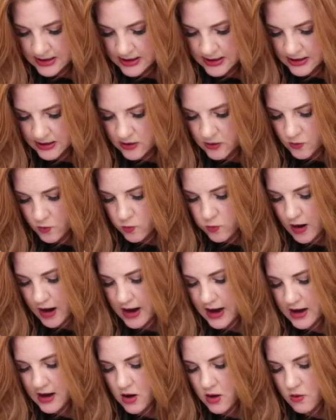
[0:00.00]
and go
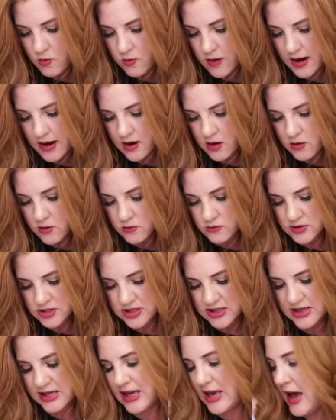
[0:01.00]
right
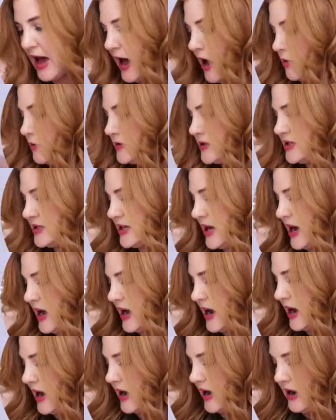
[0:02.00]
around the
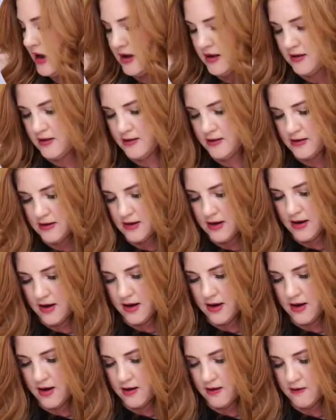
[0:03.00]
outside
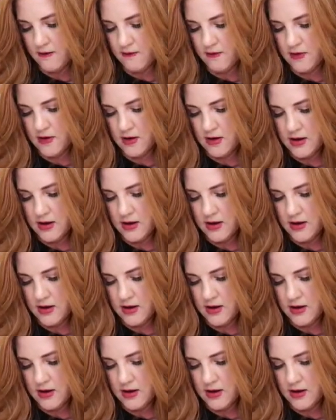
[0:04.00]
of